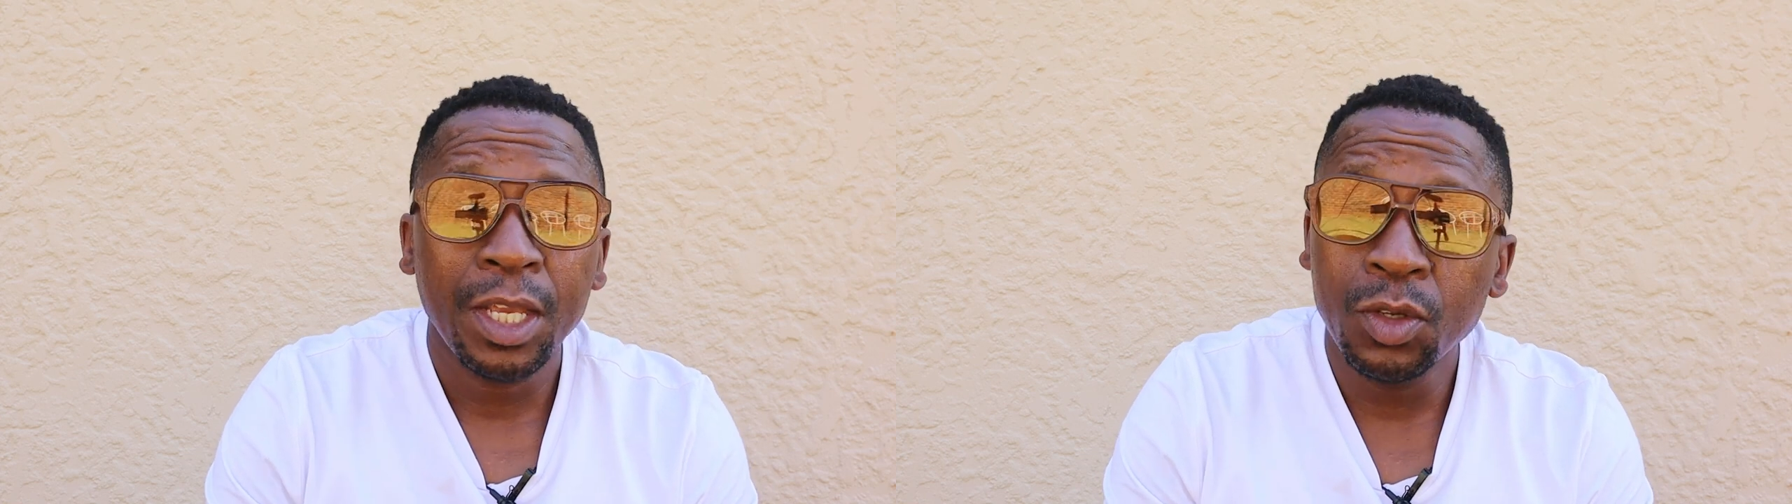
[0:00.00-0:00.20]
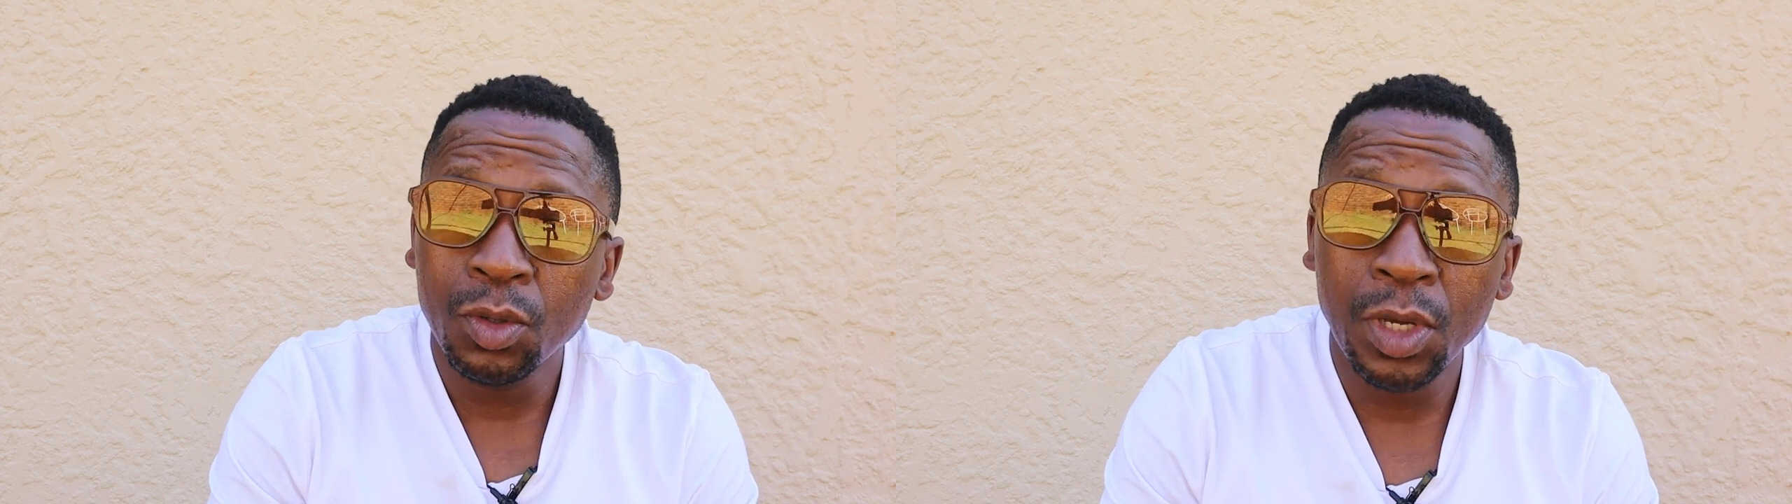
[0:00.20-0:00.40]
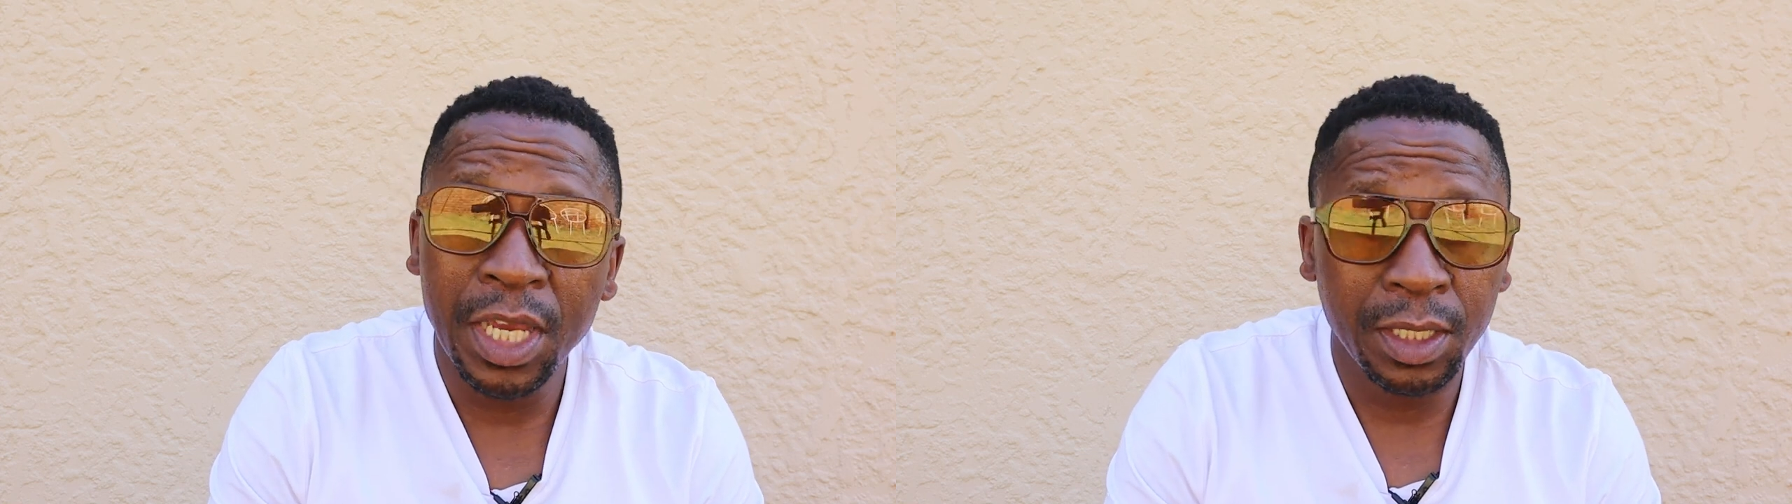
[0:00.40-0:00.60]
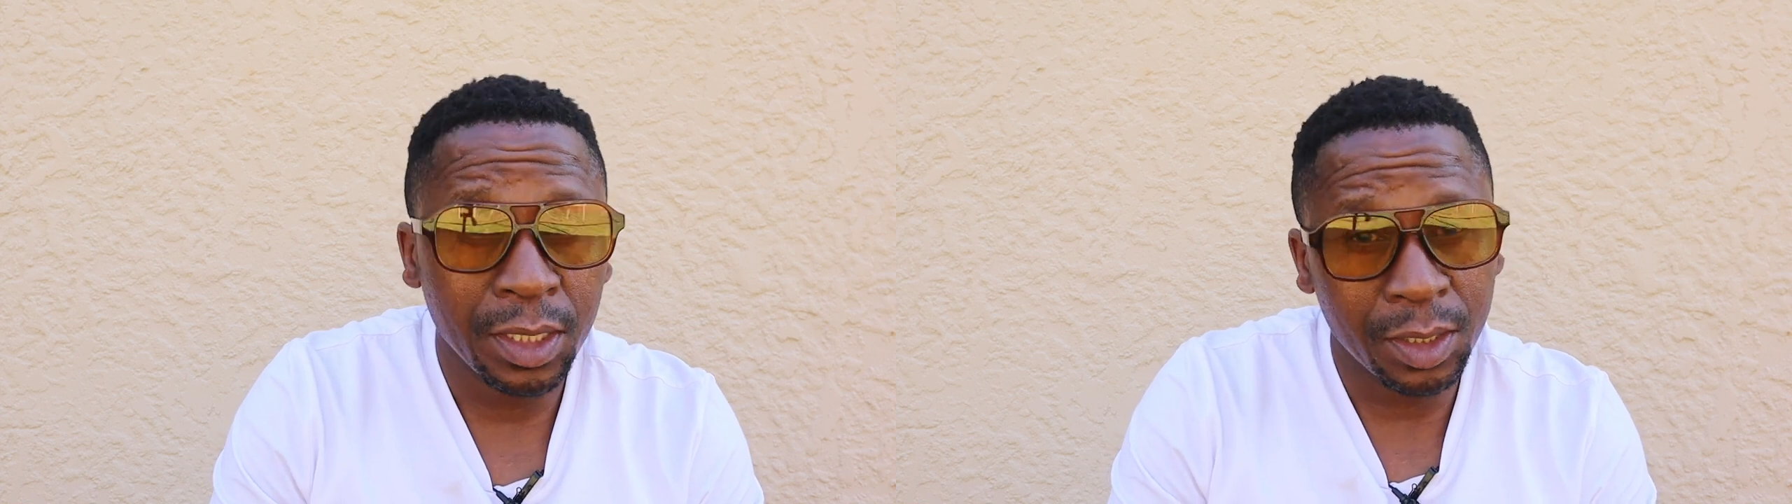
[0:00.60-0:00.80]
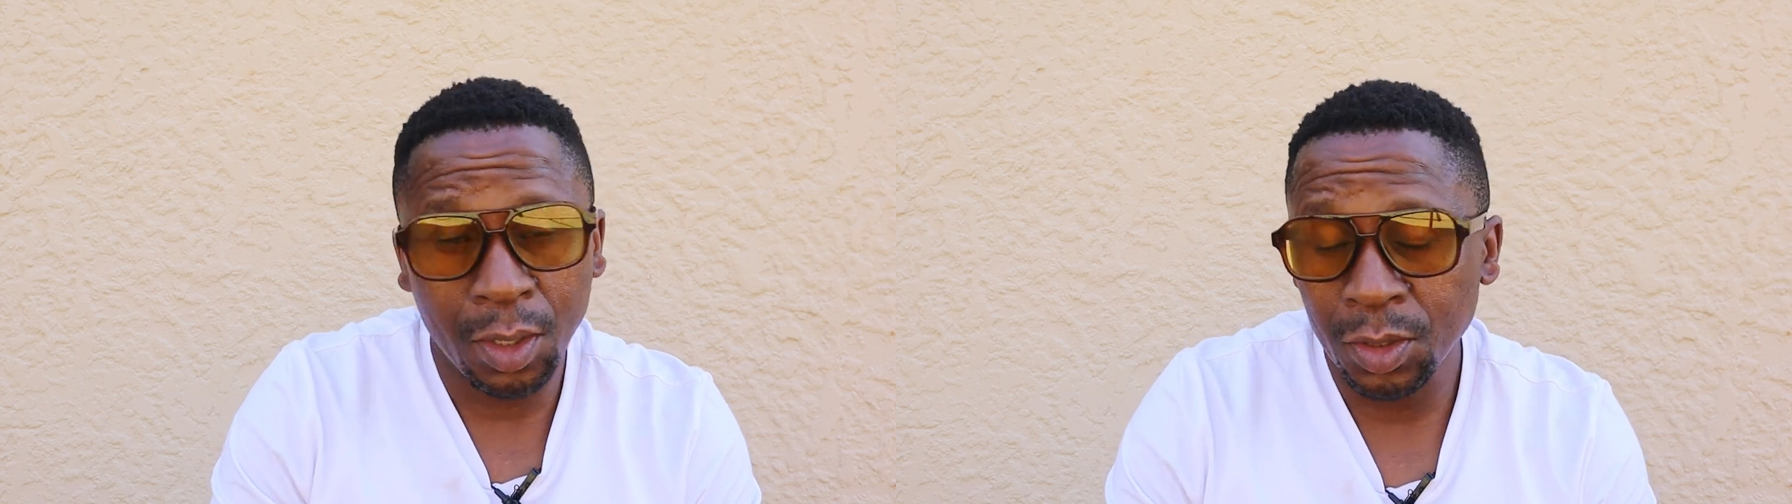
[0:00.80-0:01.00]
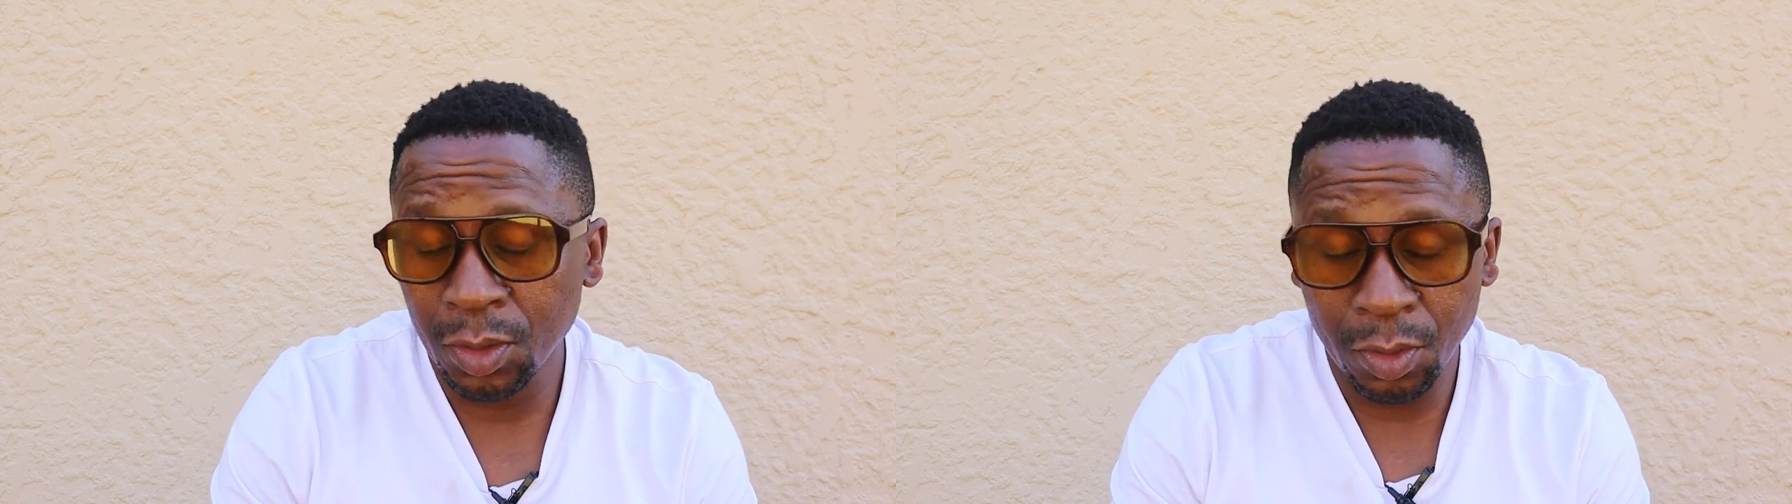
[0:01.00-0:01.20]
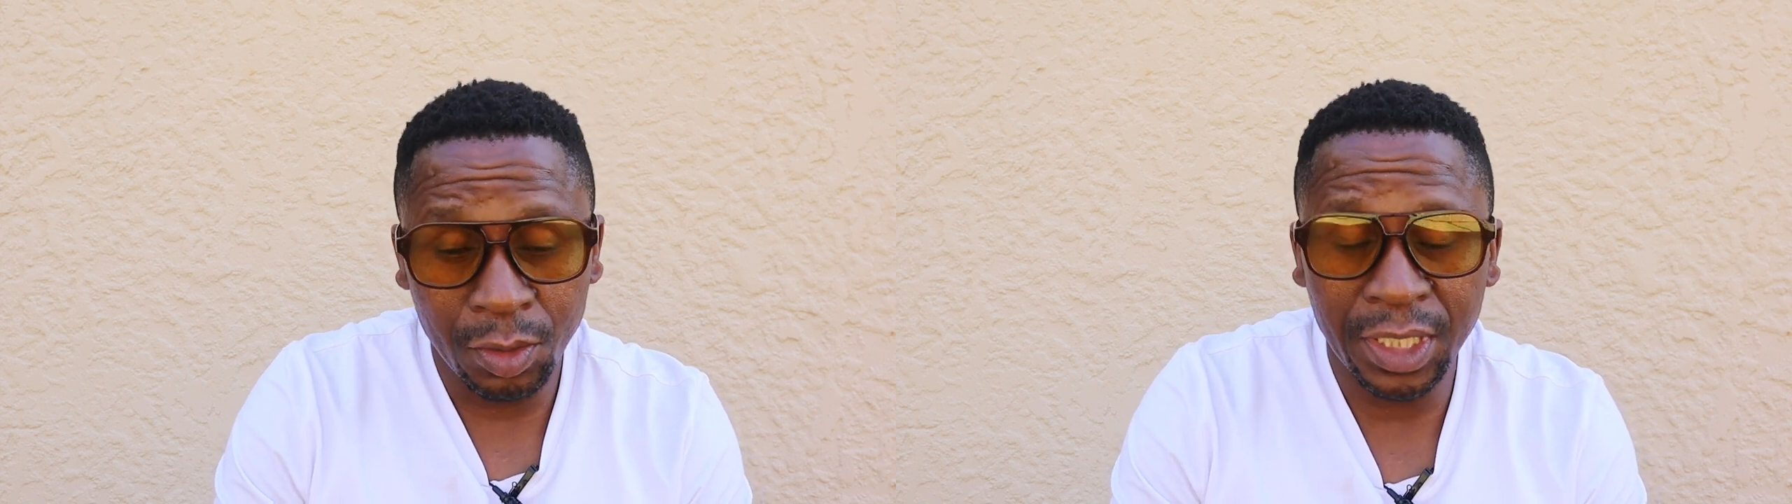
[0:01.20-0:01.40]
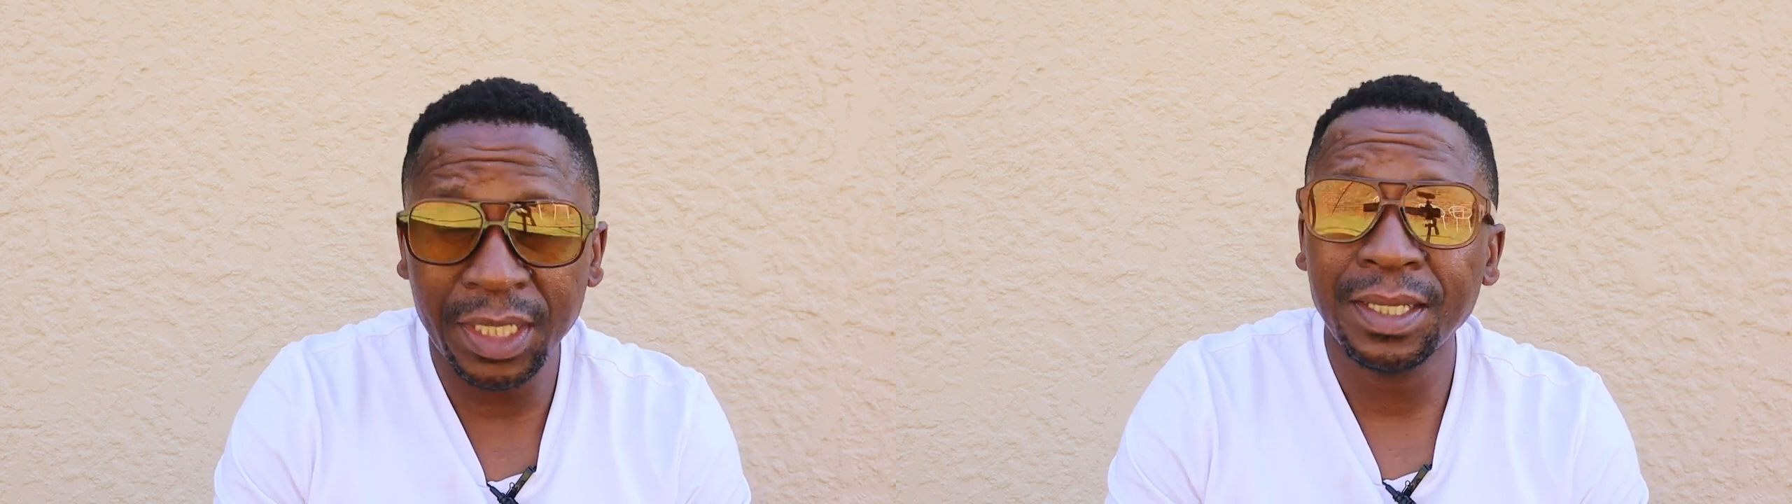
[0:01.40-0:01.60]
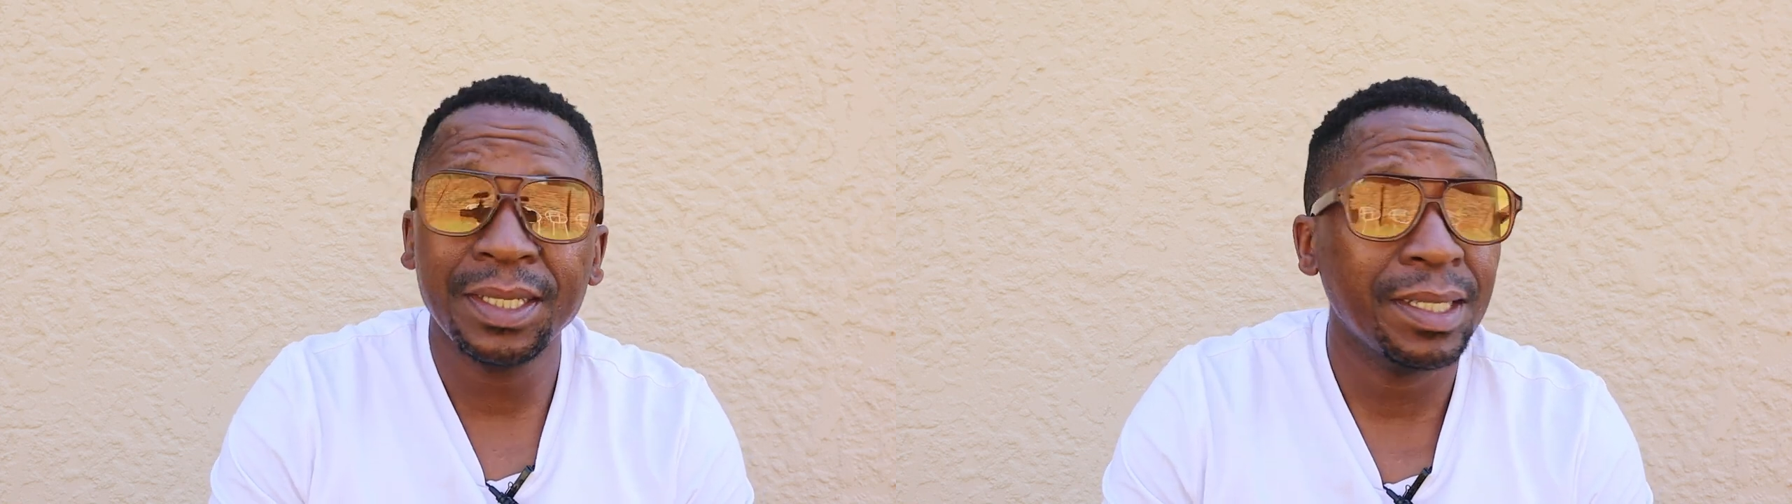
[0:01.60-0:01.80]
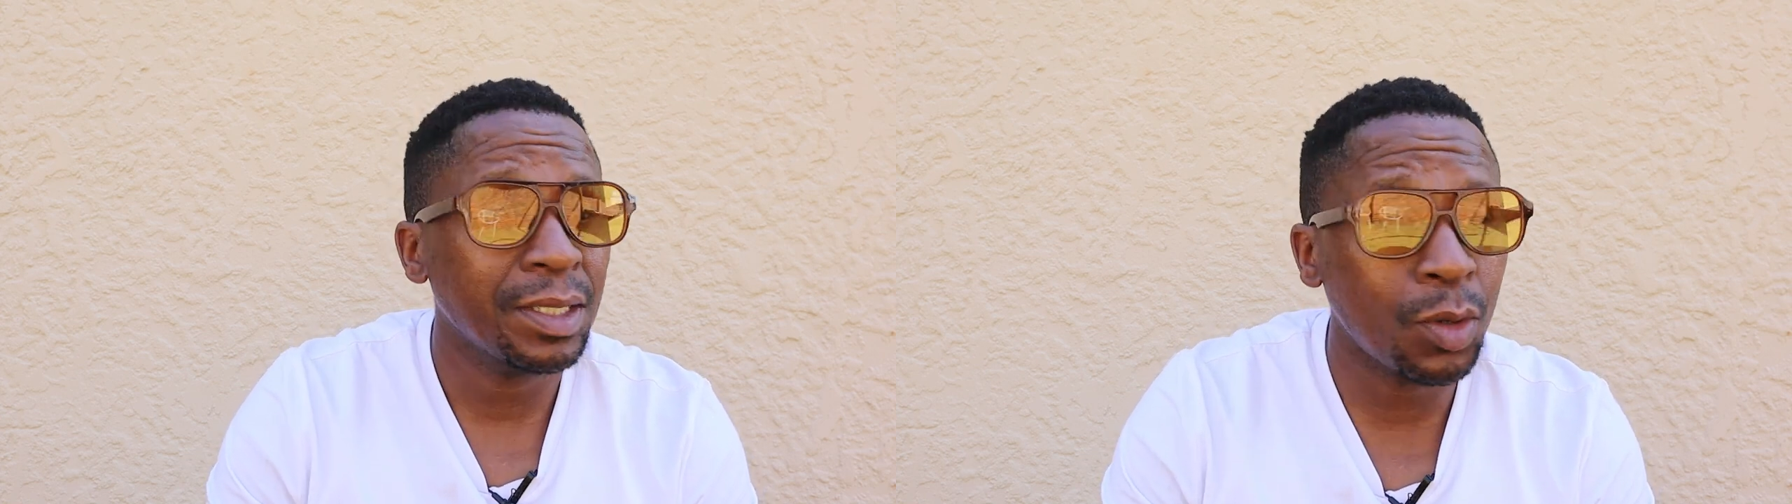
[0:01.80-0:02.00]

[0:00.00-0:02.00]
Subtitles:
New Year's resolutions,